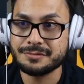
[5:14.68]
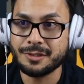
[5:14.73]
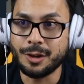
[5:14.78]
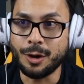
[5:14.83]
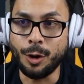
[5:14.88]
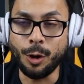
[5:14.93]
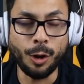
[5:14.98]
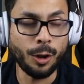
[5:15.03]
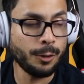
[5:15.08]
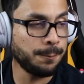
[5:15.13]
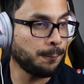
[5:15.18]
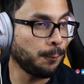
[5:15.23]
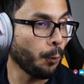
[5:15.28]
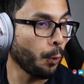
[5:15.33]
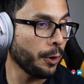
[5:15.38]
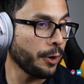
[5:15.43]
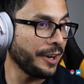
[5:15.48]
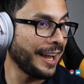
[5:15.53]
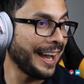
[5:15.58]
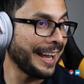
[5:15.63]
All
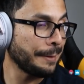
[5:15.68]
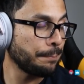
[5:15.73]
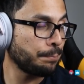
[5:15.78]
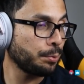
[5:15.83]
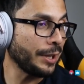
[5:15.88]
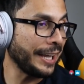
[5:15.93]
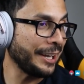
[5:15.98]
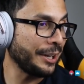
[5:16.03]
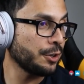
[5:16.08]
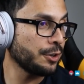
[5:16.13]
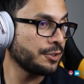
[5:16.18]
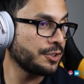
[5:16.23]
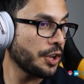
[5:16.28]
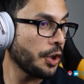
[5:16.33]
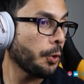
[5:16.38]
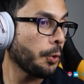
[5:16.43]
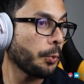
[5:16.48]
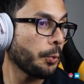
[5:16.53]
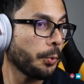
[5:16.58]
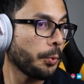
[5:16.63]
Fortnite player
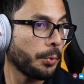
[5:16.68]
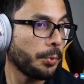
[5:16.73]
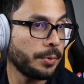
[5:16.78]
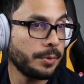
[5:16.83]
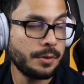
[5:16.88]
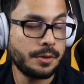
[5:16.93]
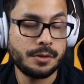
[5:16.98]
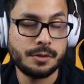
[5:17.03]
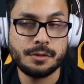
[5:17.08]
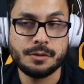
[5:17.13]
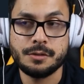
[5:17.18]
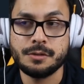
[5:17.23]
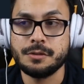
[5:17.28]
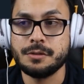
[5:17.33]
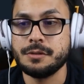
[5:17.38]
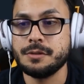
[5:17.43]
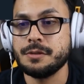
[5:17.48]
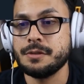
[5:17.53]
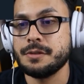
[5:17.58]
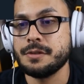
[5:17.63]
do
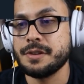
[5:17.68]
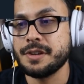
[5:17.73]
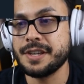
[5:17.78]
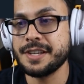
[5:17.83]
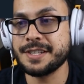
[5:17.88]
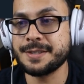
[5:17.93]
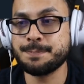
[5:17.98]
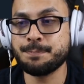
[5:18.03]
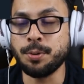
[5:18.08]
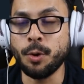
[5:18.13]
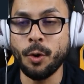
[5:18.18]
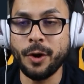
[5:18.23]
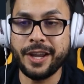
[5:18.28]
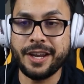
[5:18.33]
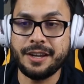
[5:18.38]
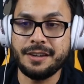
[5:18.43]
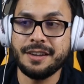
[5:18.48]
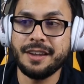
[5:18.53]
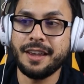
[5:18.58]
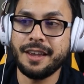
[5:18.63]
is
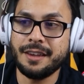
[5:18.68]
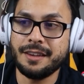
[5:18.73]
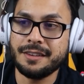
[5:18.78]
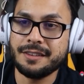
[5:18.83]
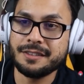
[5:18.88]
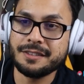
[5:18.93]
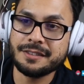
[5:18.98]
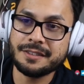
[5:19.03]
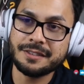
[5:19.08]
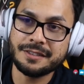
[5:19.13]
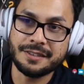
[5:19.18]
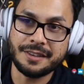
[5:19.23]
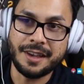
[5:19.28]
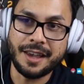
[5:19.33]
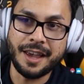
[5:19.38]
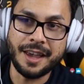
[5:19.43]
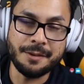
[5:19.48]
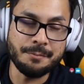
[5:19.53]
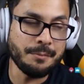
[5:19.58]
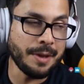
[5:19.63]
point
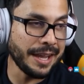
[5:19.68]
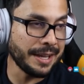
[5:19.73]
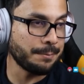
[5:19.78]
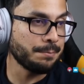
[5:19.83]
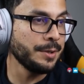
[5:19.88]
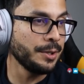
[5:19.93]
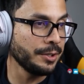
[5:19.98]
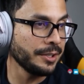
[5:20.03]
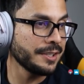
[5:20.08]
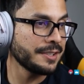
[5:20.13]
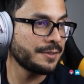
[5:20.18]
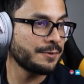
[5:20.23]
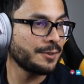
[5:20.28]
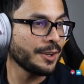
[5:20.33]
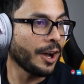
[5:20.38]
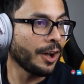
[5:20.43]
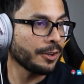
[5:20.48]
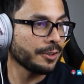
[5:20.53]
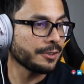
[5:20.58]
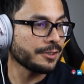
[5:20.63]
and make millions of
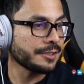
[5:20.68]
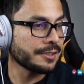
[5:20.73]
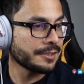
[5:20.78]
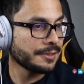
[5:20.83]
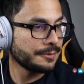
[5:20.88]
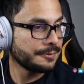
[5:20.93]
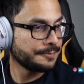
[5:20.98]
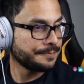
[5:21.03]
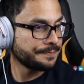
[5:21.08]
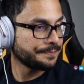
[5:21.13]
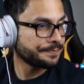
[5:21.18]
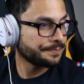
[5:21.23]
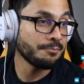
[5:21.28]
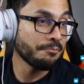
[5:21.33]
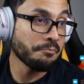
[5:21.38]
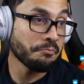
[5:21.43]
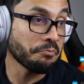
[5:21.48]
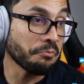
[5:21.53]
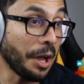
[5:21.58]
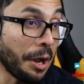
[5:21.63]
dollars.
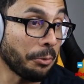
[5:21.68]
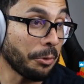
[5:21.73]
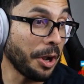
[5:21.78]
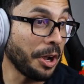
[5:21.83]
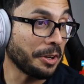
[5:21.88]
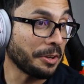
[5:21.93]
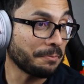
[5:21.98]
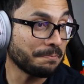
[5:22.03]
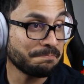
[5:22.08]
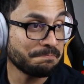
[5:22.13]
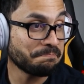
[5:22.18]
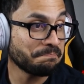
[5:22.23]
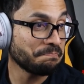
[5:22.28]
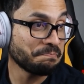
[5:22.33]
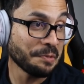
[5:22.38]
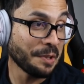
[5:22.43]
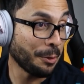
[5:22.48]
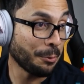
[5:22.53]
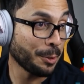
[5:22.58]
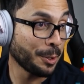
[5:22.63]
Not wrong.
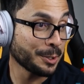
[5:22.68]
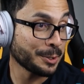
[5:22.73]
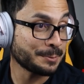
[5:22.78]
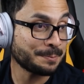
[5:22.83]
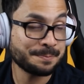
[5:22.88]
Not wrong.